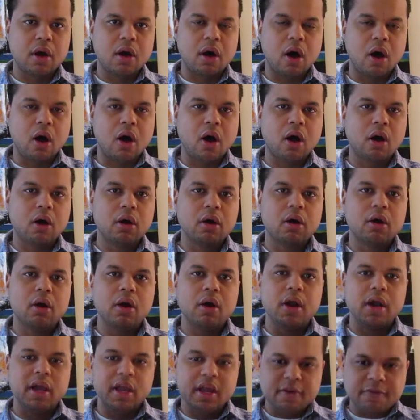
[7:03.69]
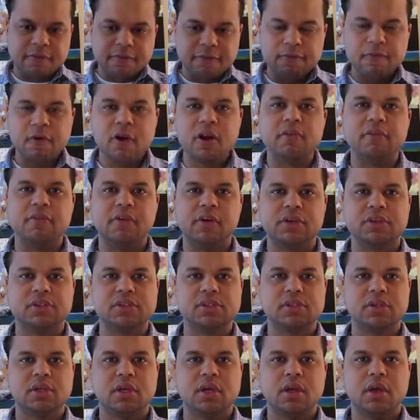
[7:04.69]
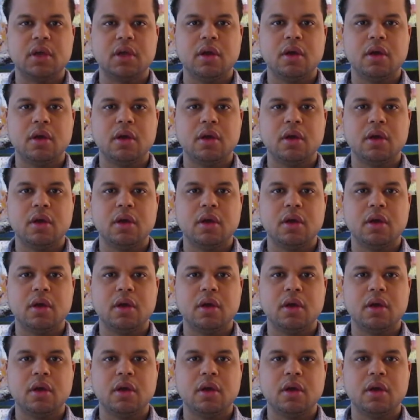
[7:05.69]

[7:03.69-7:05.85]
are in front of us.